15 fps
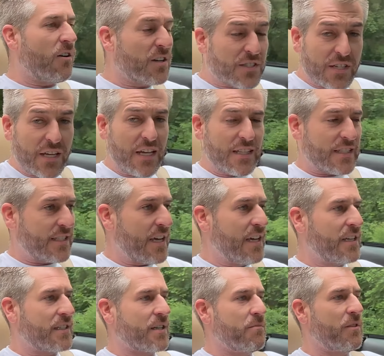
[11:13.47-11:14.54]
honestly, it's
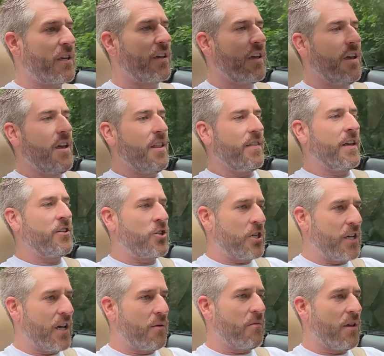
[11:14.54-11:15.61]
saying something that
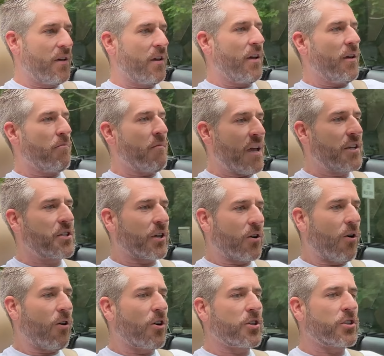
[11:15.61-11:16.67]
GM makes a
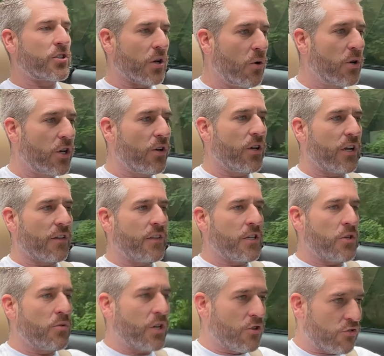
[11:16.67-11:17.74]
car so good
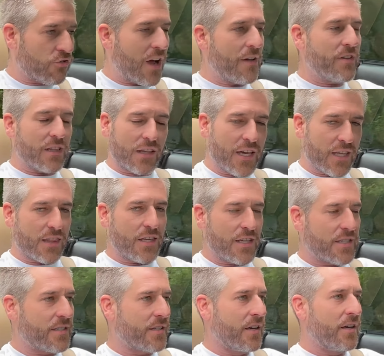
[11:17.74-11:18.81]
that you can drive it like
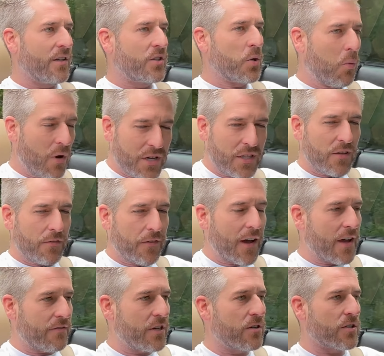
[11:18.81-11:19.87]
this
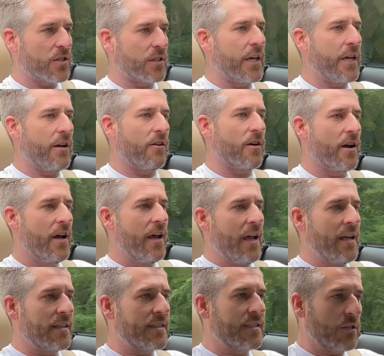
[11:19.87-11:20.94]
25 years later
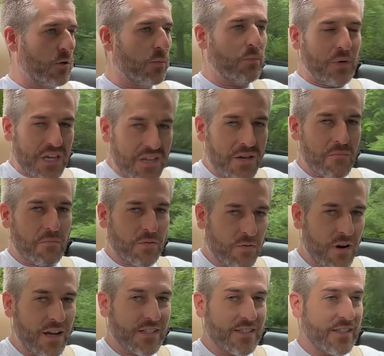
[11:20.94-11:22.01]
and still be
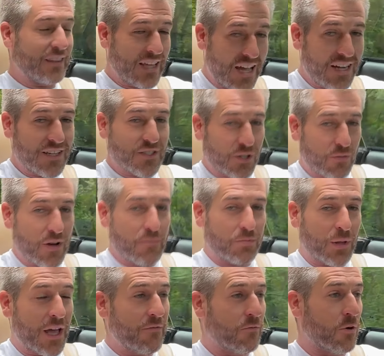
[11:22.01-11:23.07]
impressed. That is a great
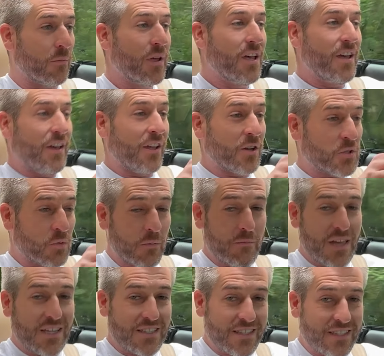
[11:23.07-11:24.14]
platform, and it's what
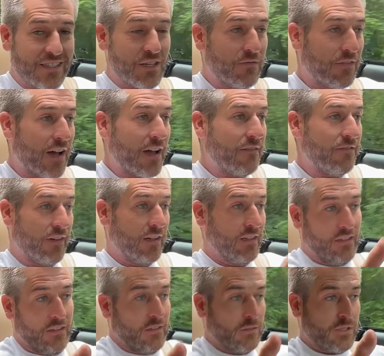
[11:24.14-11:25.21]
makes the C5
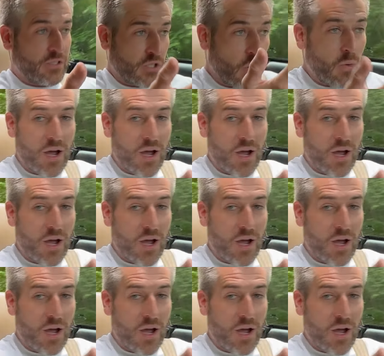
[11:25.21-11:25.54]
so